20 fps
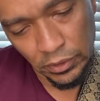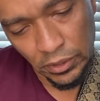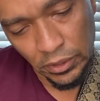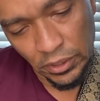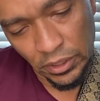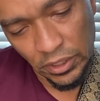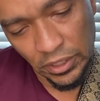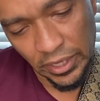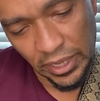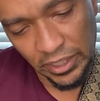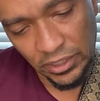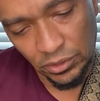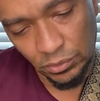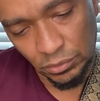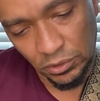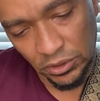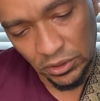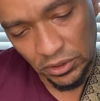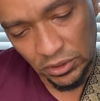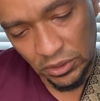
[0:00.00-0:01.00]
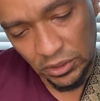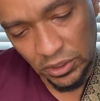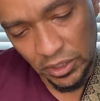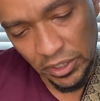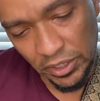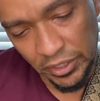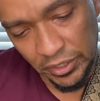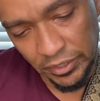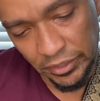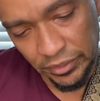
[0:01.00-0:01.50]
The next one is
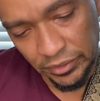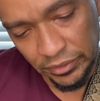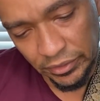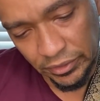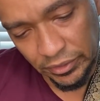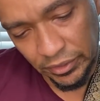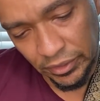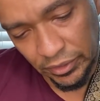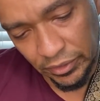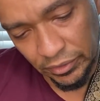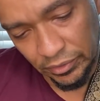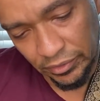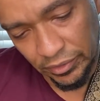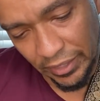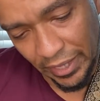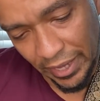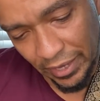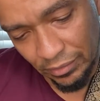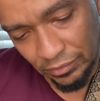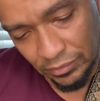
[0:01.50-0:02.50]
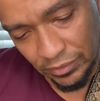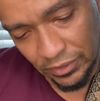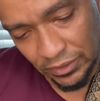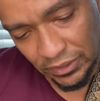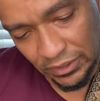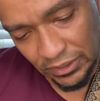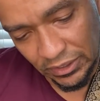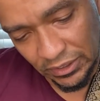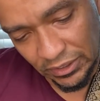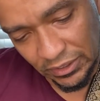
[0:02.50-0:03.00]
here. So that one
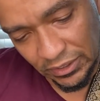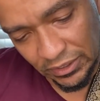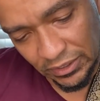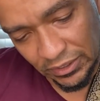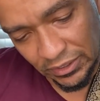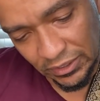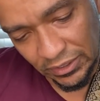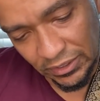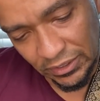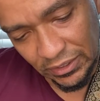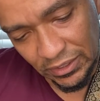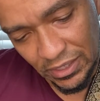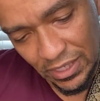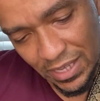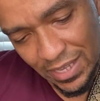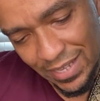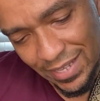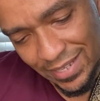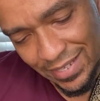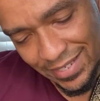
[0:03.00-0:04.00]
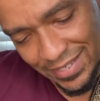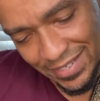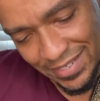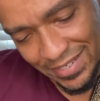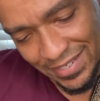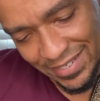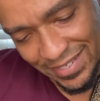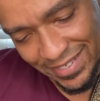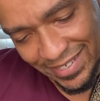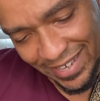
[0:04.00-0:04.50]
is,
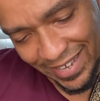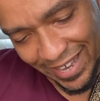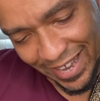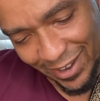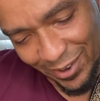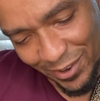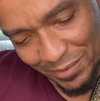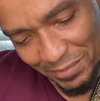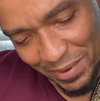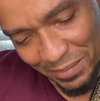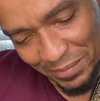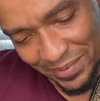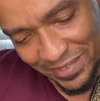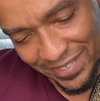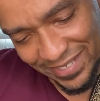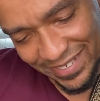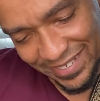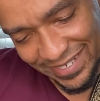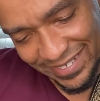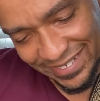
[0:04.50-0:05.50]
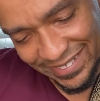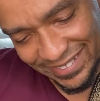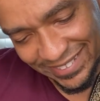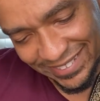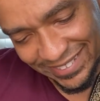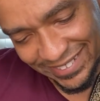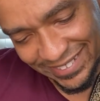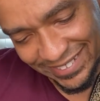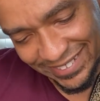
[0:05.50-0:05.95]
I gotta remember this.